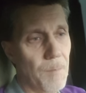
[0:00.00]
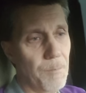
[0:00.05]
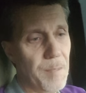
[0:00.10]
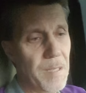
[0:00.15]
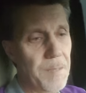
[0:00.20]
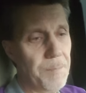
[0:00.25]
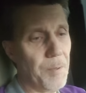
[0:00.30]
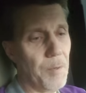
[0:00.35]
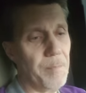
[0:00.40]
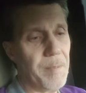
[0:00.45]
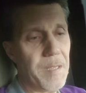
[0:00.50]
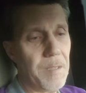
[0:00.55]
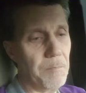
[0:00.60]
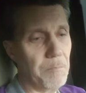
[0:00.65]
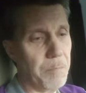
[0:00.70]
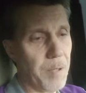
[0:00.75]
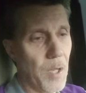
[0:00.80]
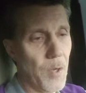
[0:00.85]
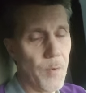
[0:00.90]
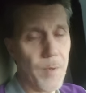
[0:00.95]
people being
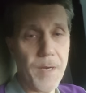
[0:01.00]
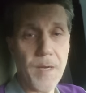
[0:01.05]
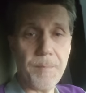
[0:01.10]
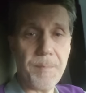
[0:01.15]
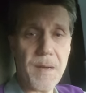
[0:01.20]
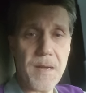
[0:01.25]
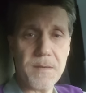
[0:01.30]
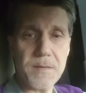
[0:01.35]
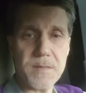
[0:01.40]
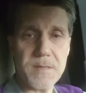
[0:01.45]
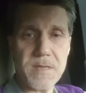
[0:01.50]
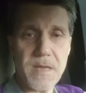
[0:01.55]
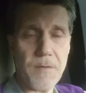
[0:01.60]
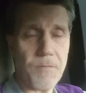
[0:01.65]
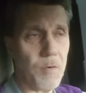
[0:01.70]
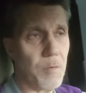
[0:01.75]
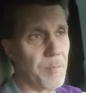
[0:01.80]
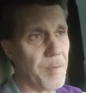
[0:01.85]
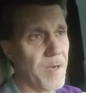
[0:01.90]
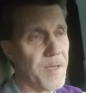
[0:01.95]
blown up on
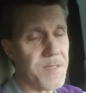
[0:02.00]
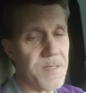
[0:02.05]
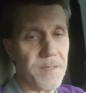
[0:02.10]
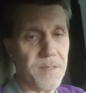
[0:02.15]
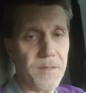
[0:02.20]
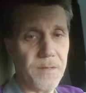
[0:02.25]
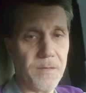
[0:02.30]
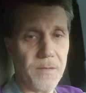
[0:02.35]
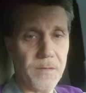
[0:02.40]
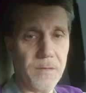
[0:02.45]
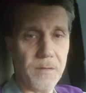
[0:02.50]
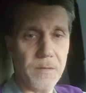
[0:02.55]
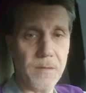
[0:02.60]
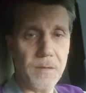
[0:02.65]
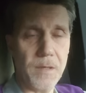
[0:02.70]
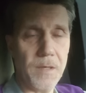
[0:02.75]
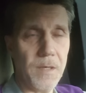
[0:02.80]
several buses and